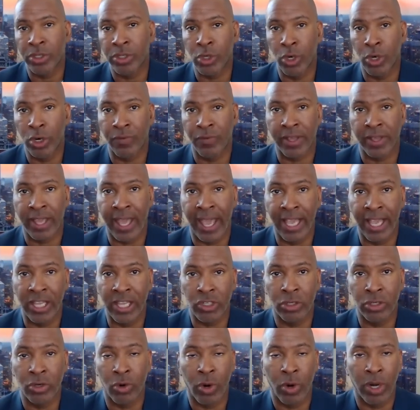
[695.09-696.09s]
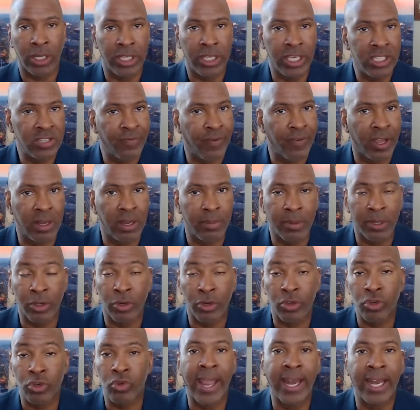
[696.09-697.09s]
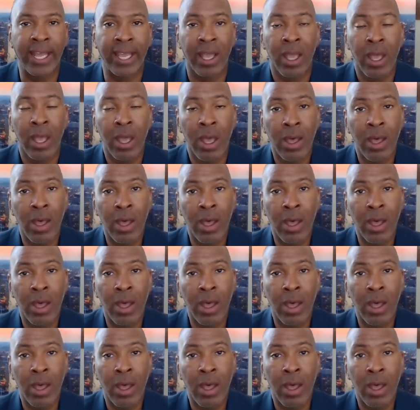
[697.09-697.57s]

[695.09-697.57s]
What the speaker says: certification or at least fundamental training